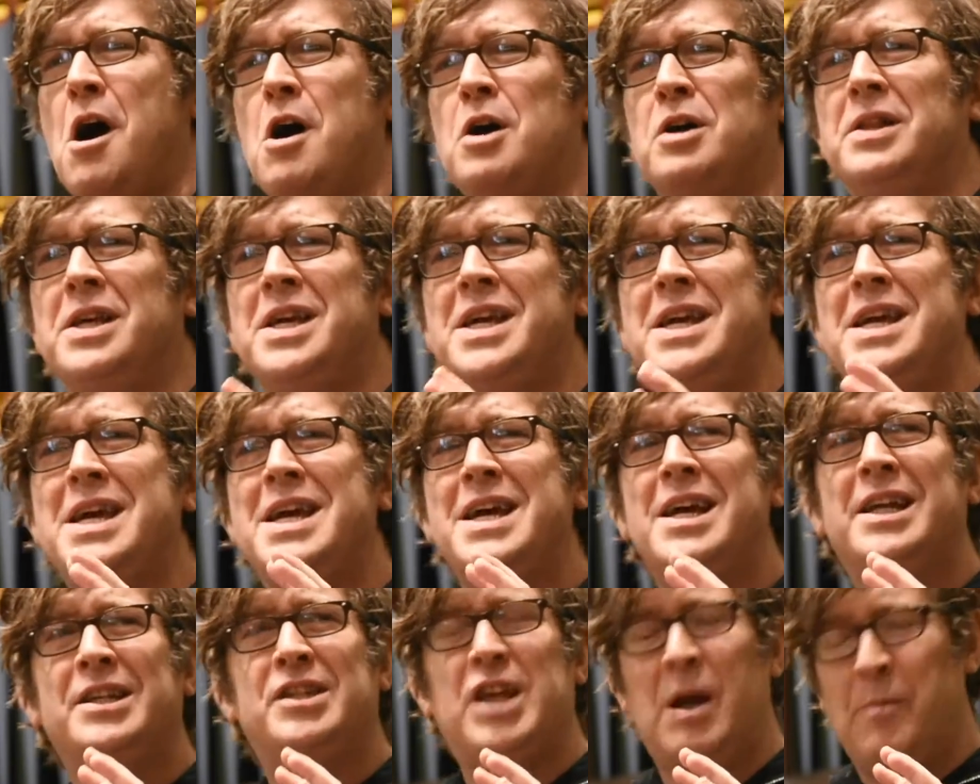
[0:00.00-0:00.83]

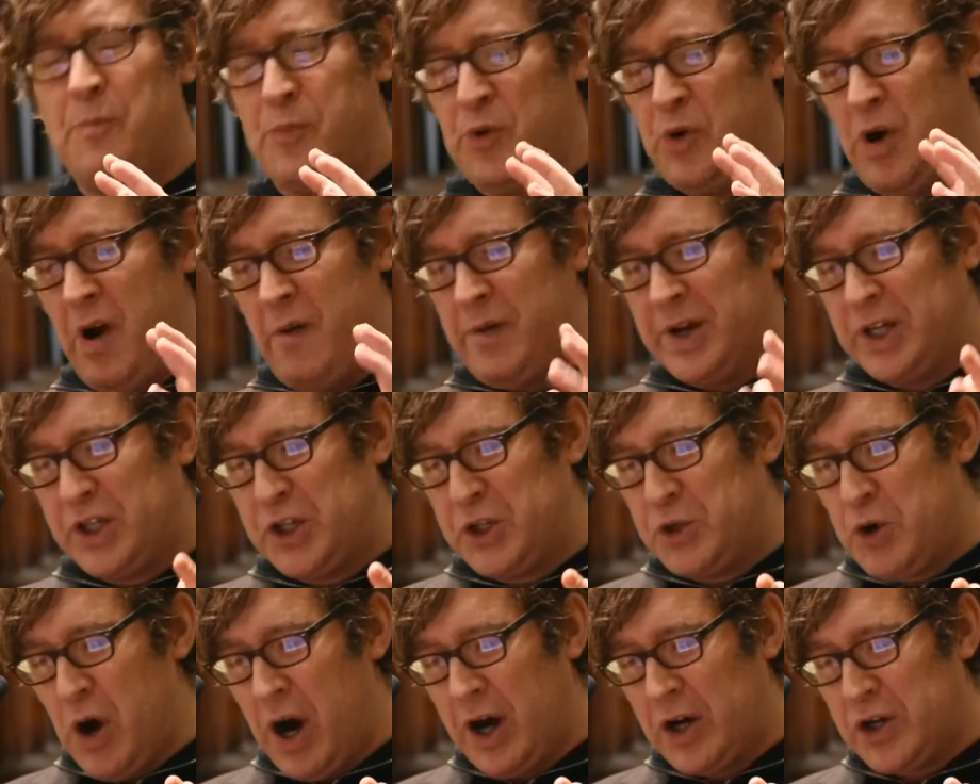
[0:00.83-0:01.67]
ugly temporary
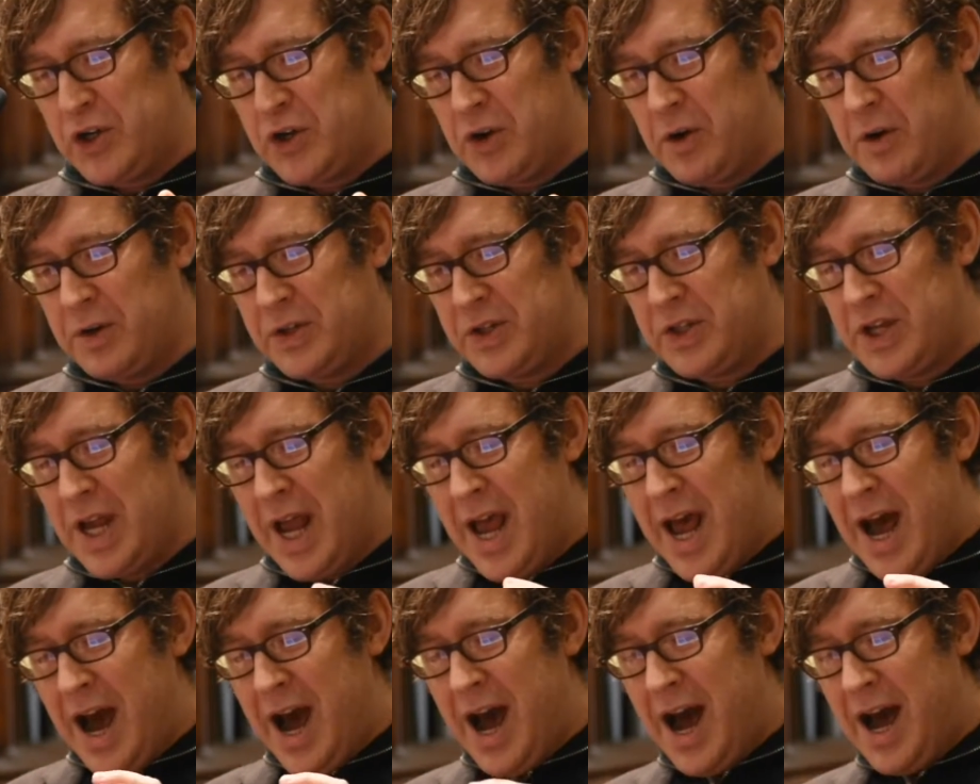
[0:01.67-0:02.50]
structures
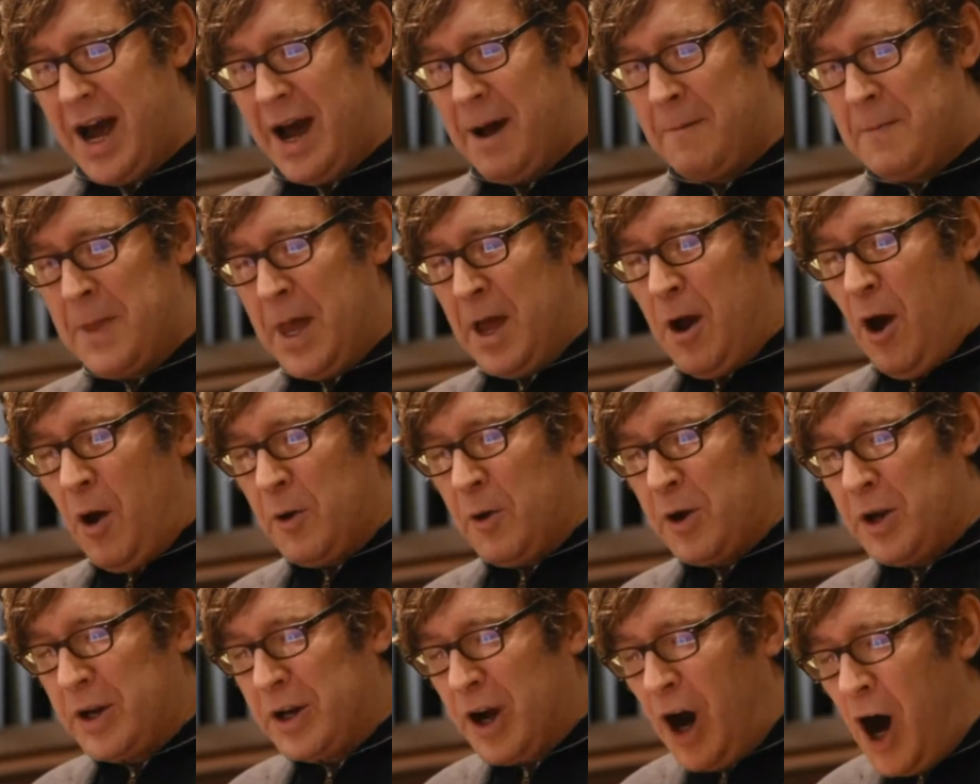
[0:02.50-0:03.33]

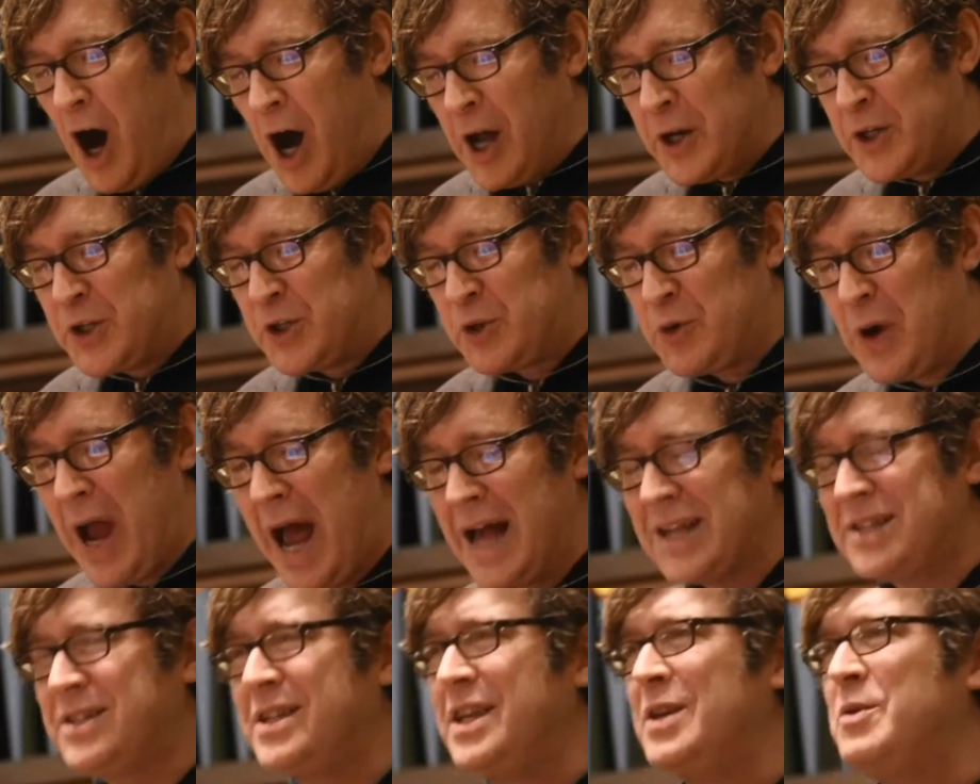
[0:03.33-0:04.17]

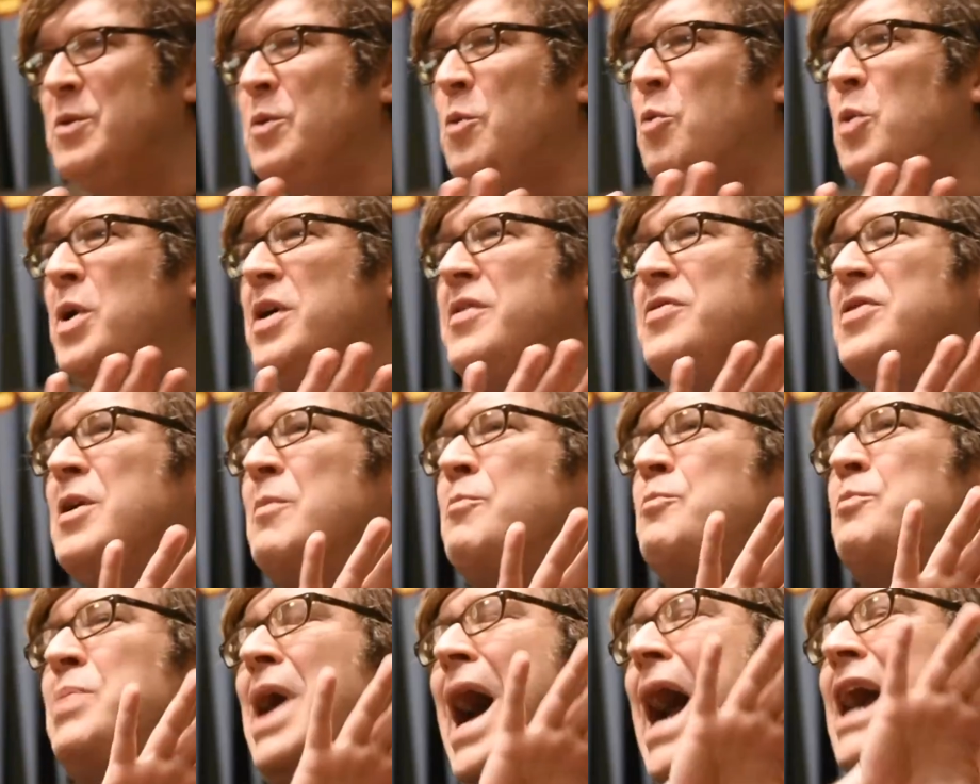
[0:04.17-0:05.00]
contrasted with
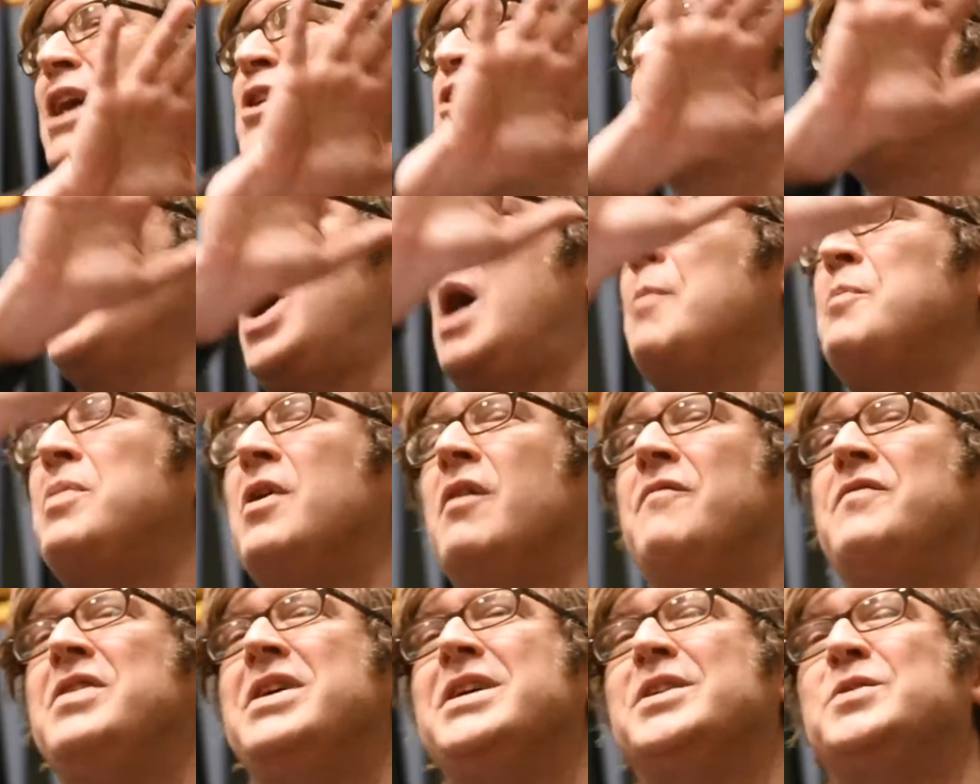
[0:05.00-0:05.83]
the backdrop
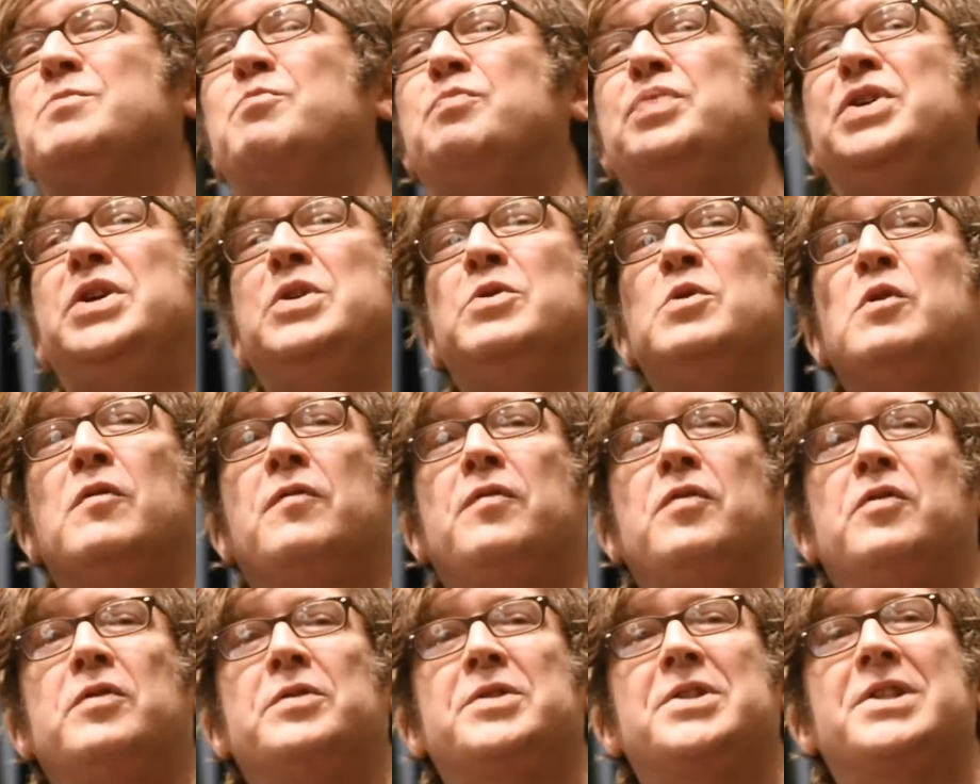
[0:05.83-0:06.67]
of his
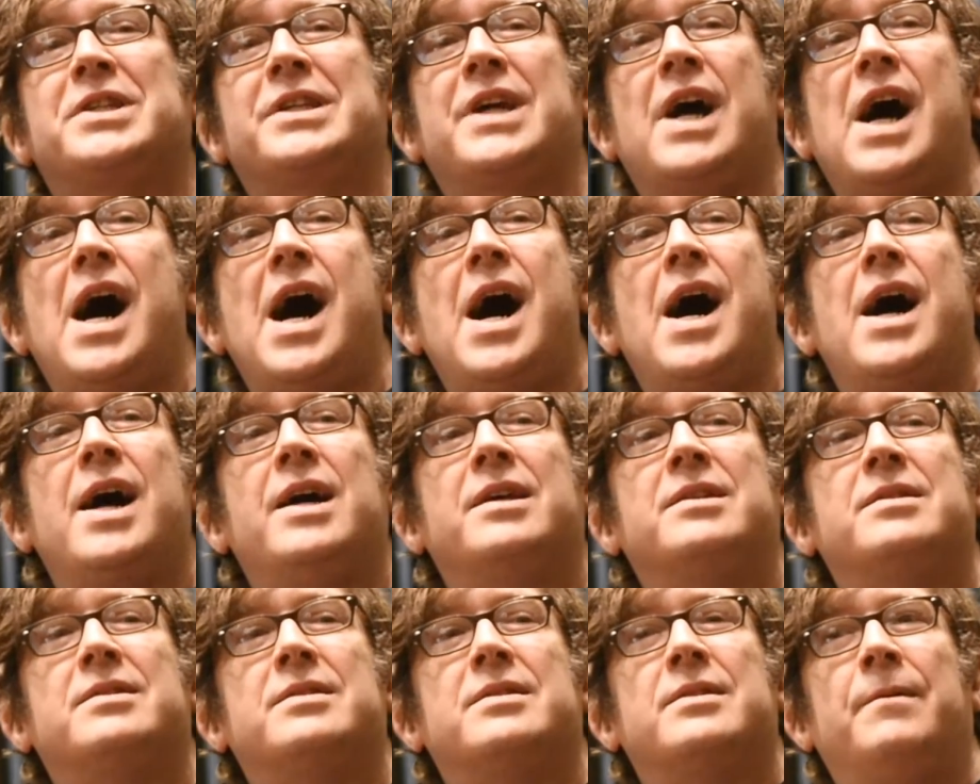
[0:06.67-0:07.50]
beautiful
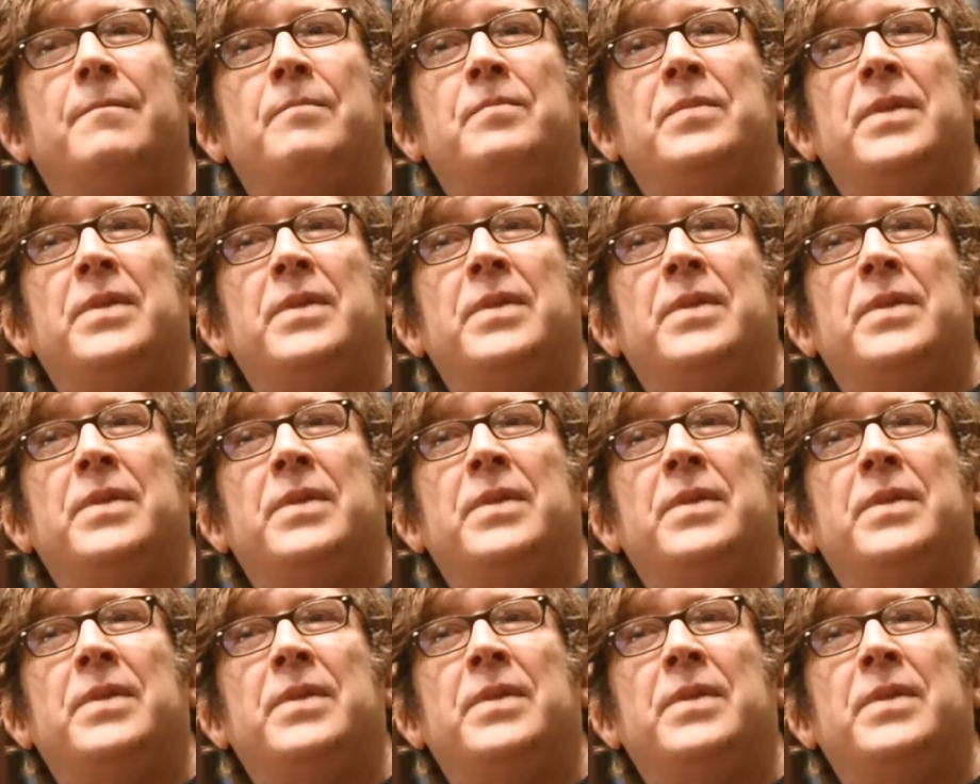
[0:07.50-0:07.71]
skies,